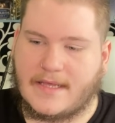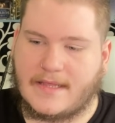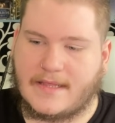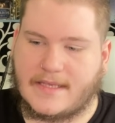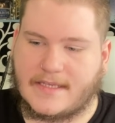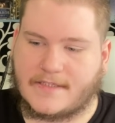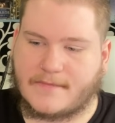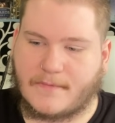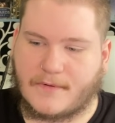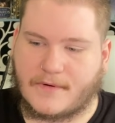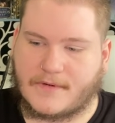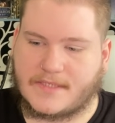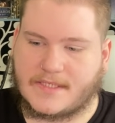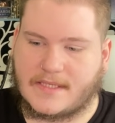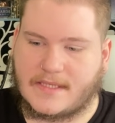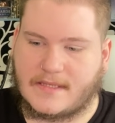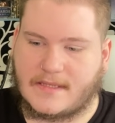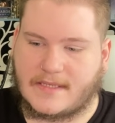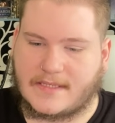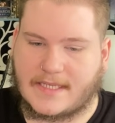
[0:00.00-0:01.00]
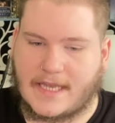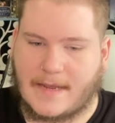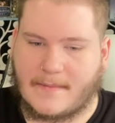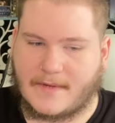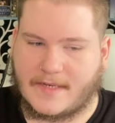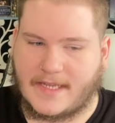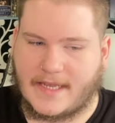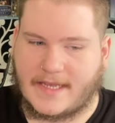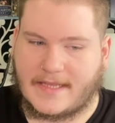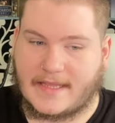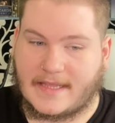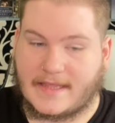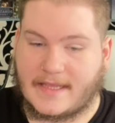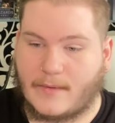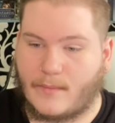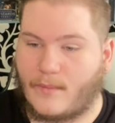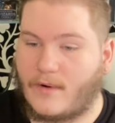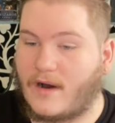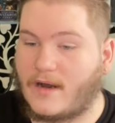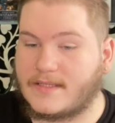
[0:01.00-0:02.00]
this person the time of day that they
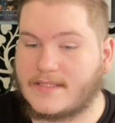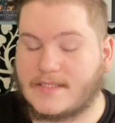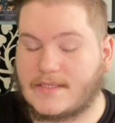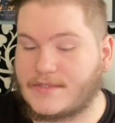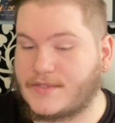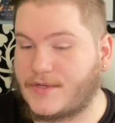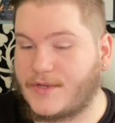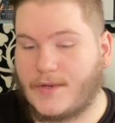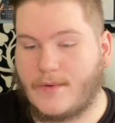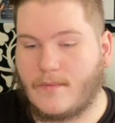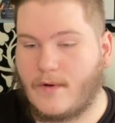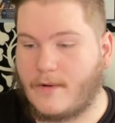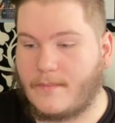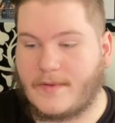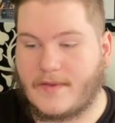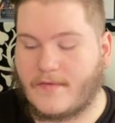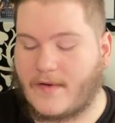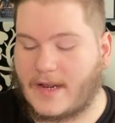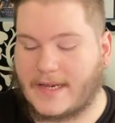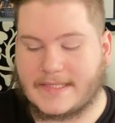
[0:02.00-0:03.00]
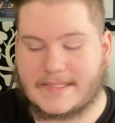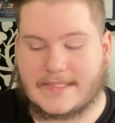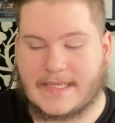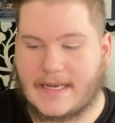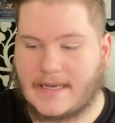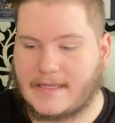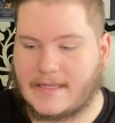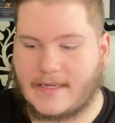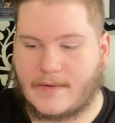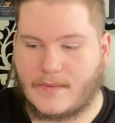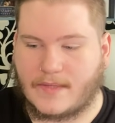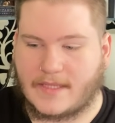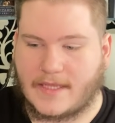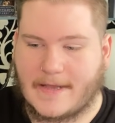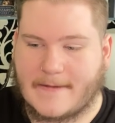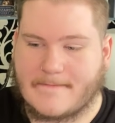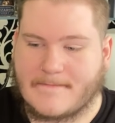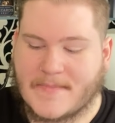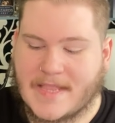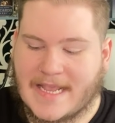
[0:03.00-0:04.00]
want, so you won't be reconciling with
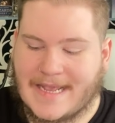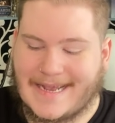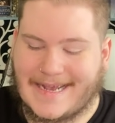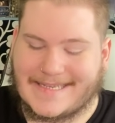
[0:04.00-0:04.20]
them.